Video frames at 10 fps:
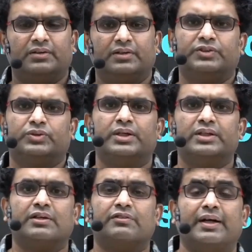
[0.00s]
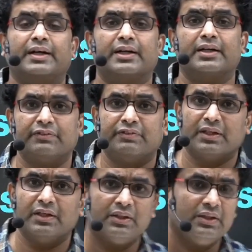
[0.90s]
if students are finding it
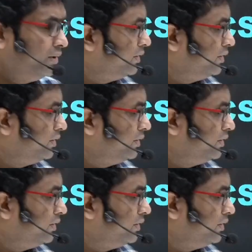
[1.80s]
difficult, this is